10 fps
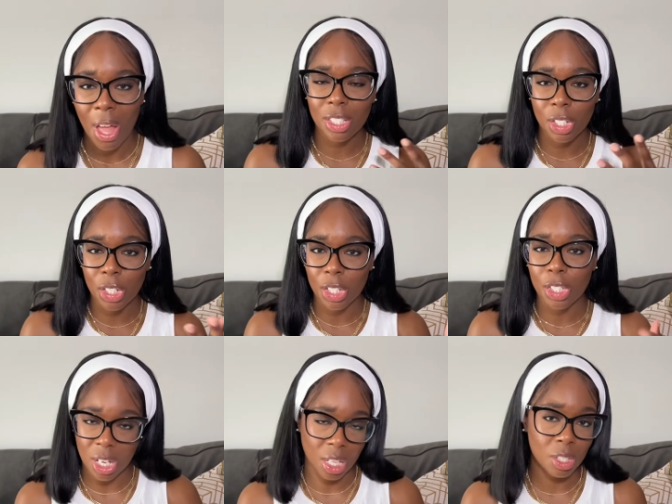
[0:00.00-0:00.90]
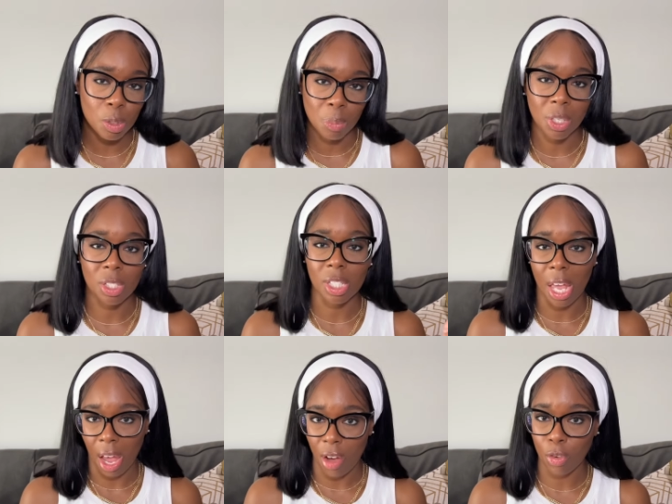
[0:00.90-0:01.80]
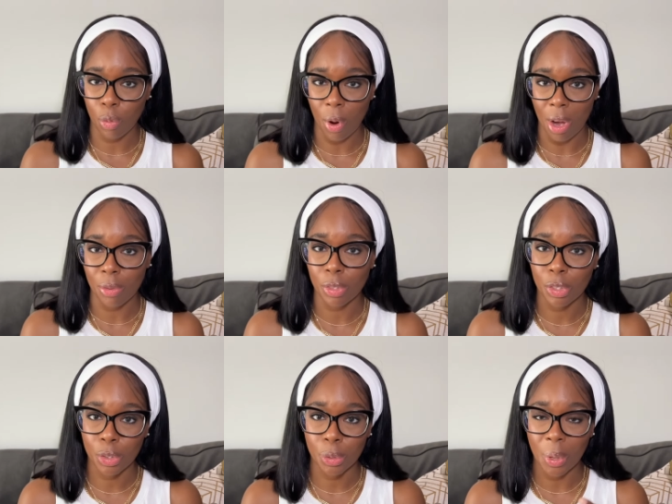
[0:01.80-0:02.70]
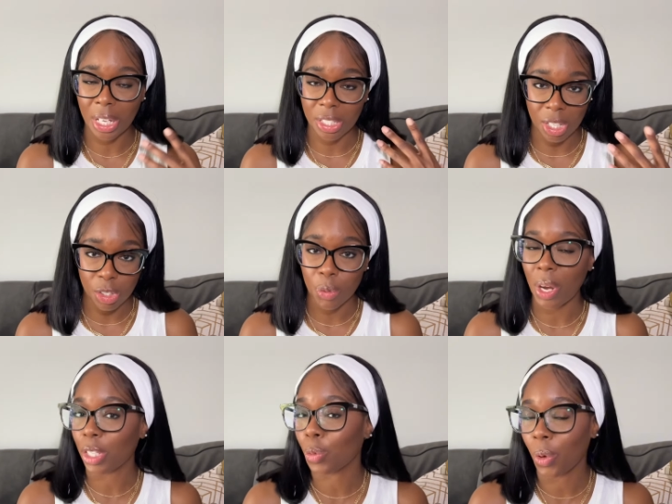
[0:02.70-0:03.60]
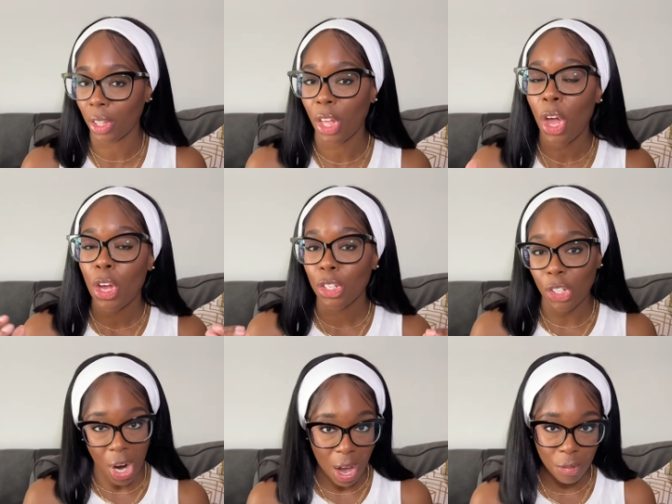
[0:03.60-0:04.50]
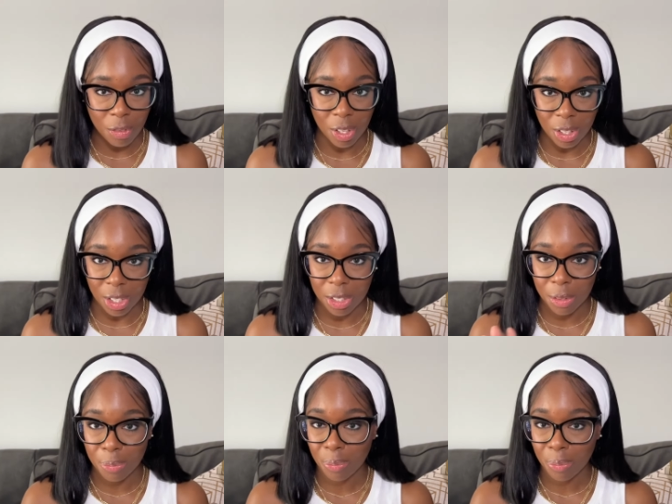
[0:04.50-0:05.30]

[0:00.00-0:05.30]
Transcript: It's a good necklace piece to have around to accessorize with your outfit looks.